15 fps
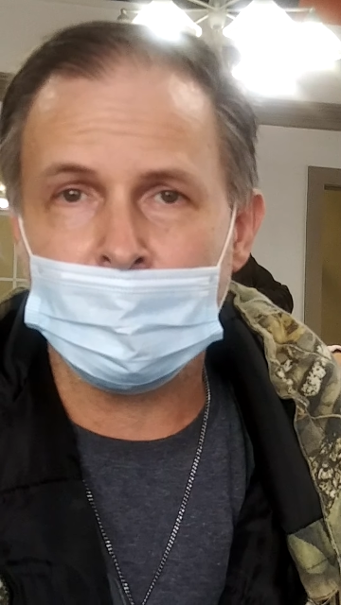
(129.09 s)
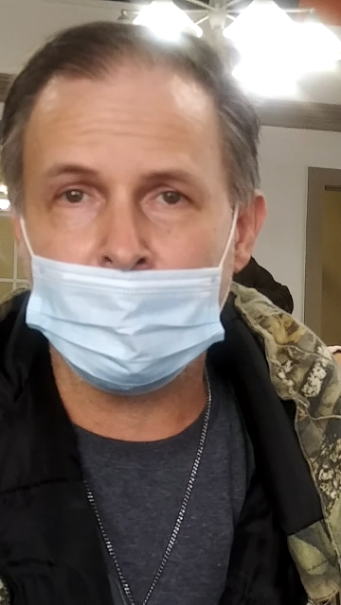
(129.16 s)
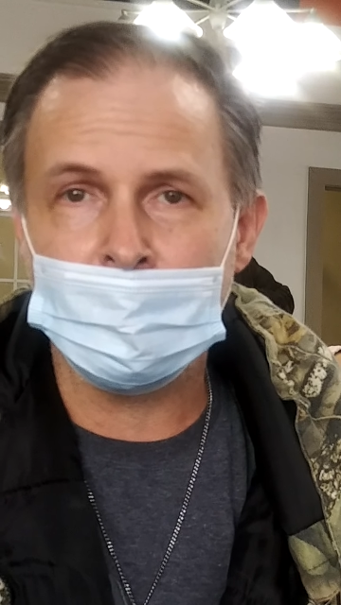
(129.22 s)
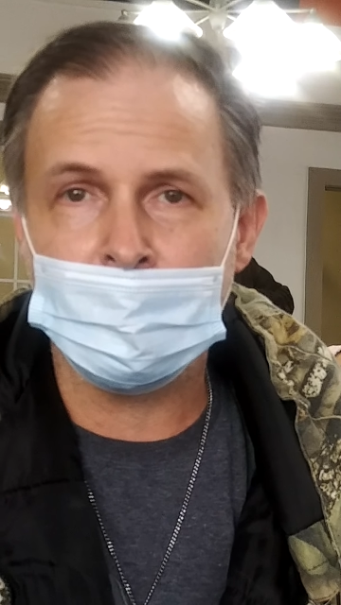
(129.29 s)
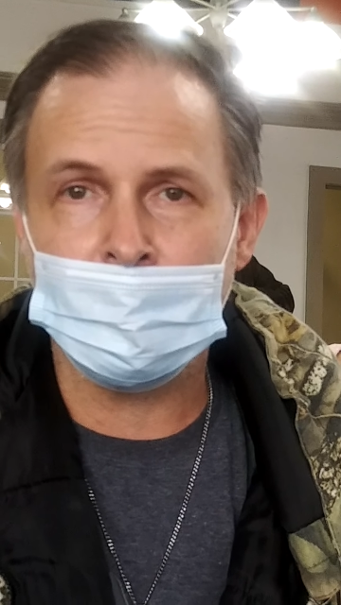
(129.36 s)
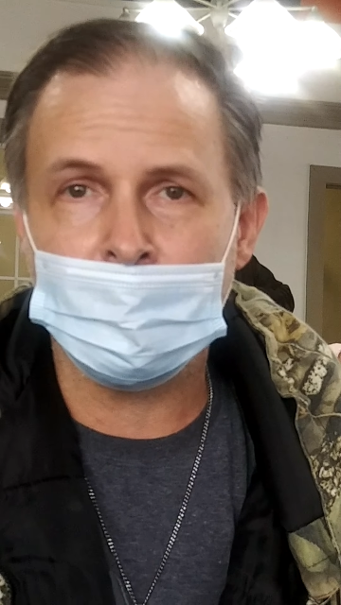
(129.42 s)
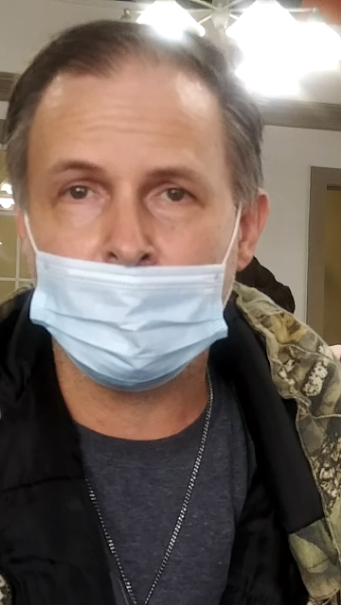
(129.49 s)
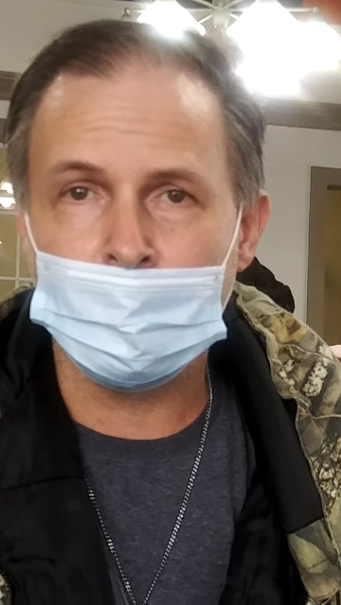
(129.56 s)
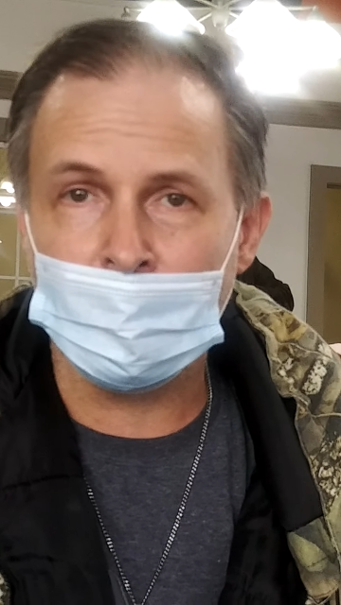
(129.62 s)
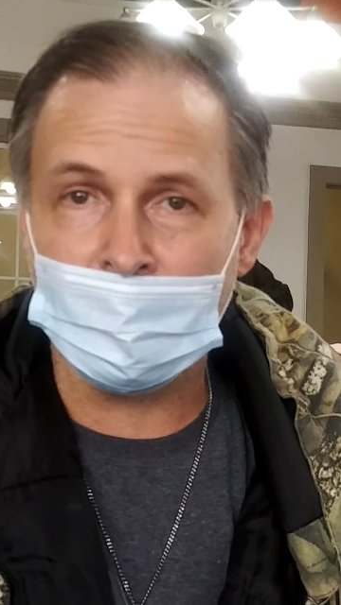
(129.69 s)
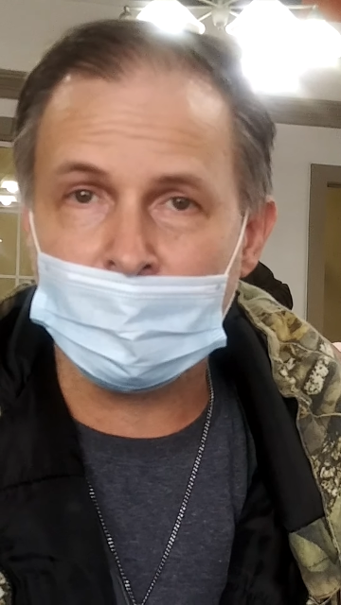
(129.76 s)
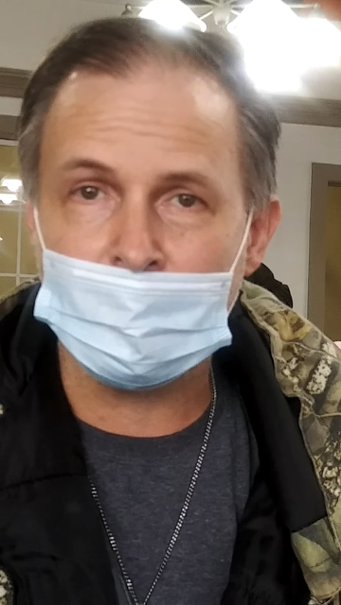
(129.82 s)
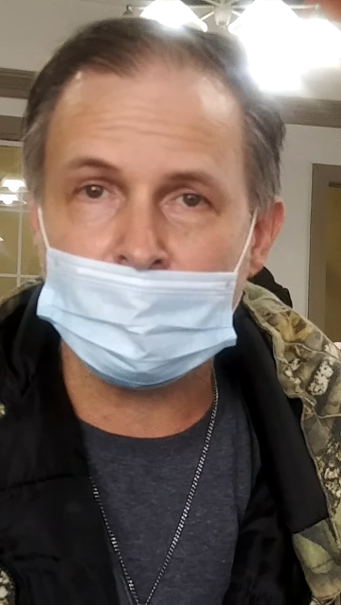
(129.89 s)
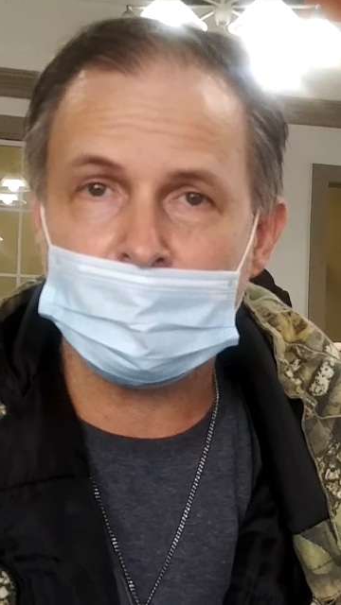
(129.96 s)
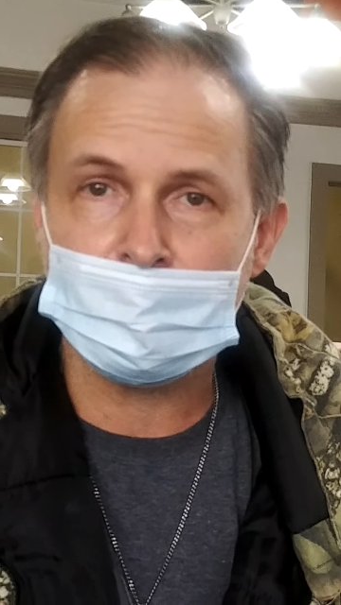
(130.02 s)
uh,
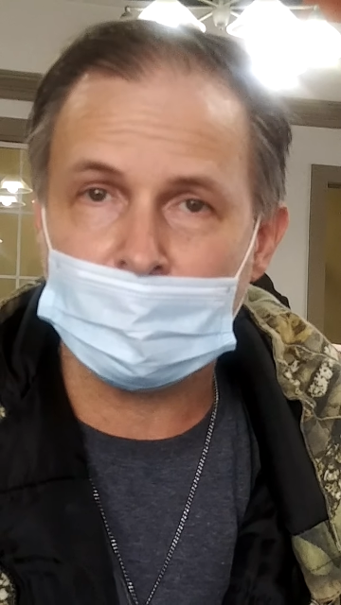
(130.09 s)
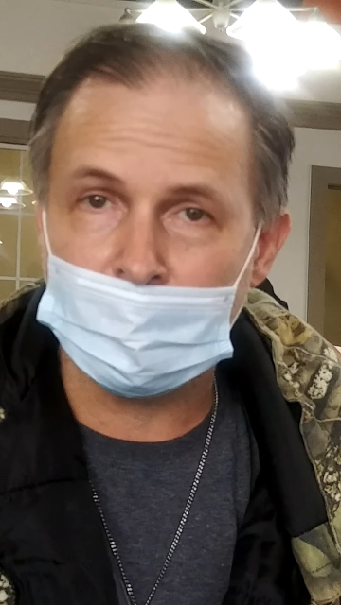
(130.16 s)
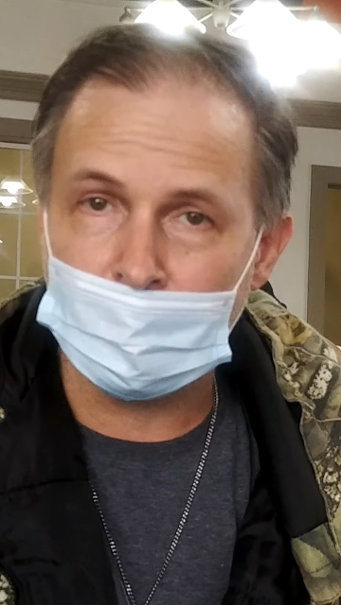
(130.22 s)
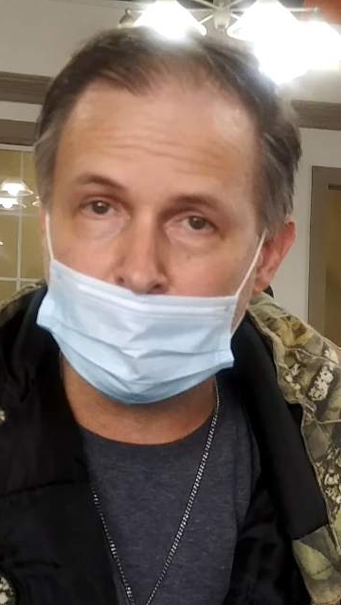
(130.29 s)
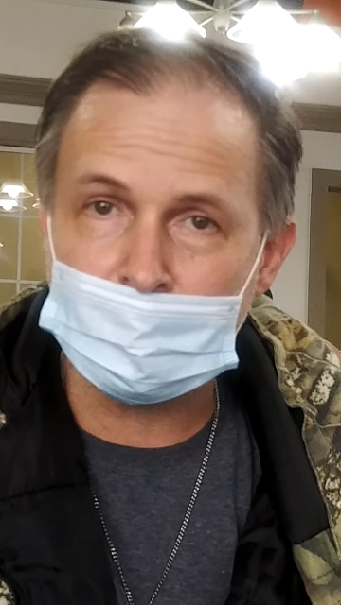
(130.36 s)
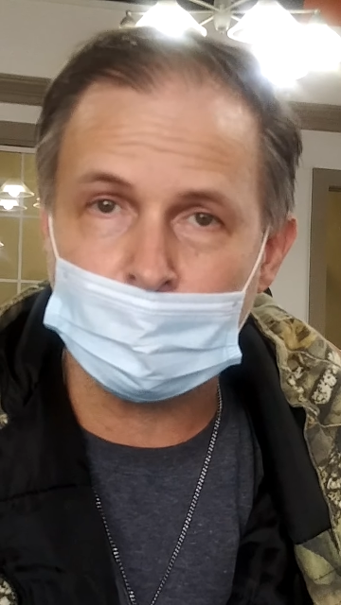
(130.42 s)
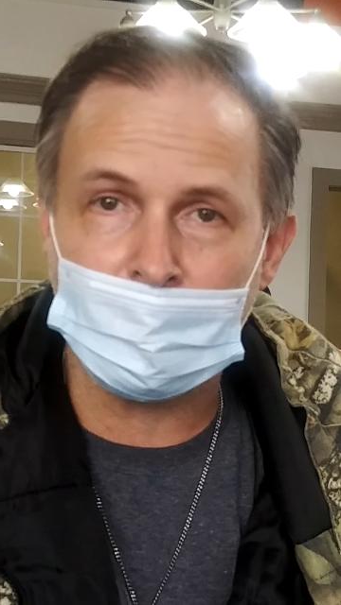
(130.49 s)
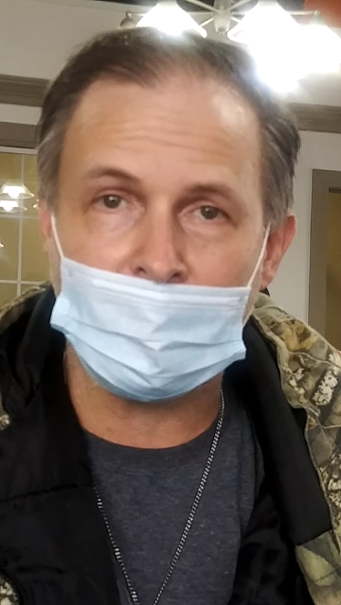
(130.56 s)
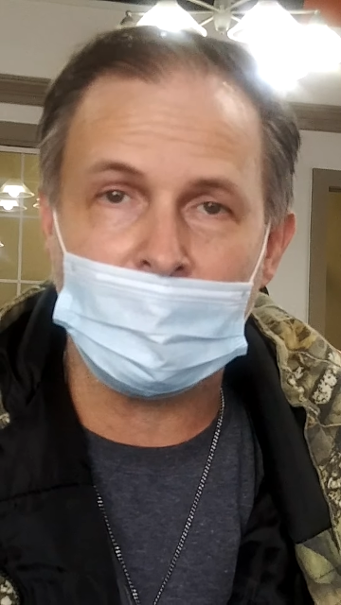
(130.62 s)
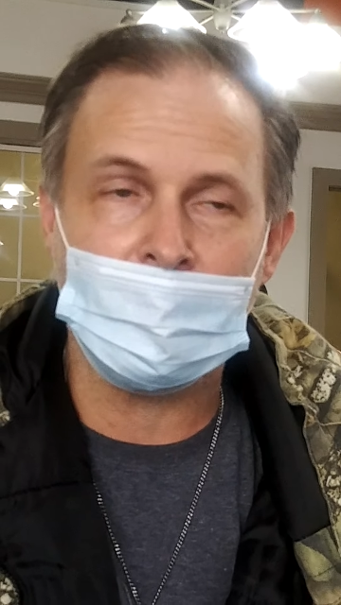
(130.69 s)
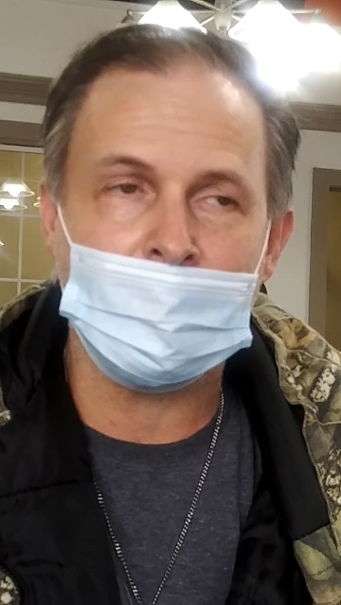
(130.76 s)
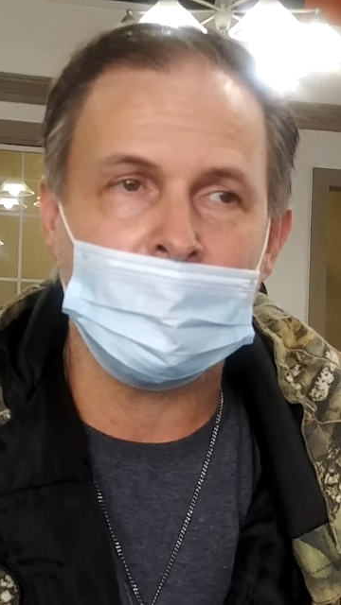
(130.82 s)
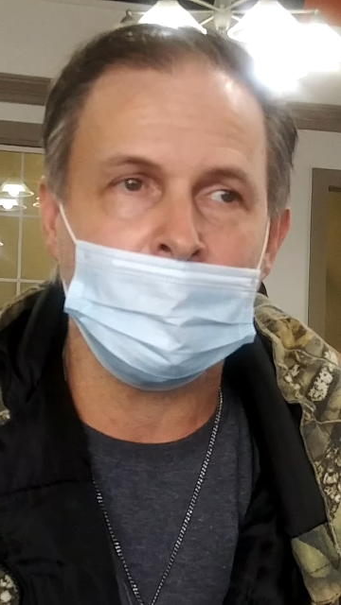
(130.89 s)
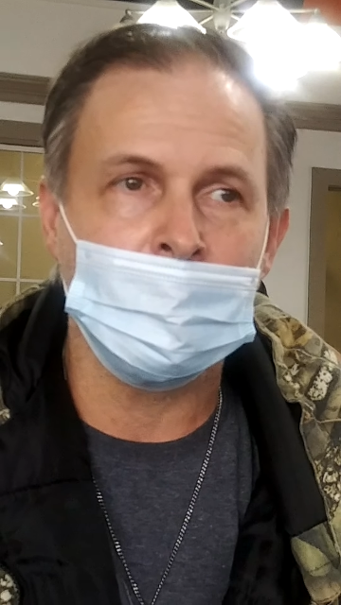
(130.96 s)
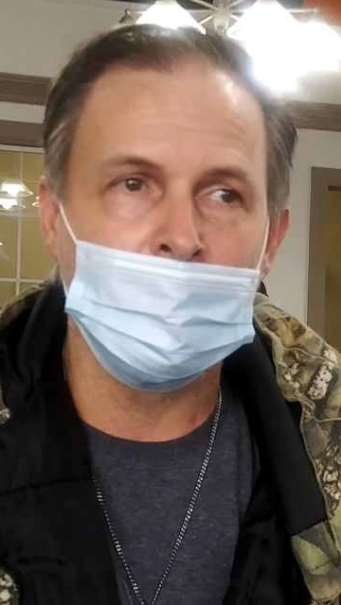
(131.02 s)
whoever's close
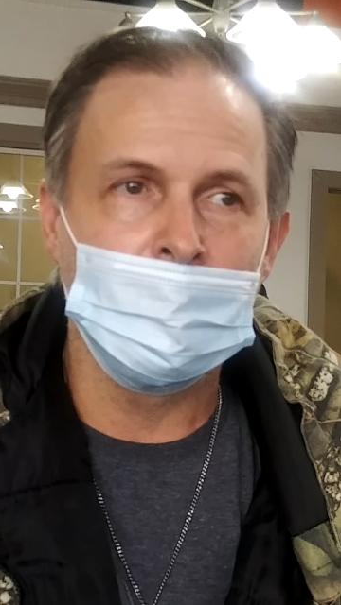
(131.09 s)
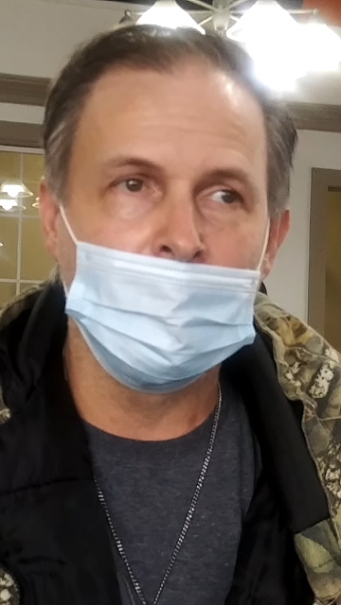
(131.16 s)
by.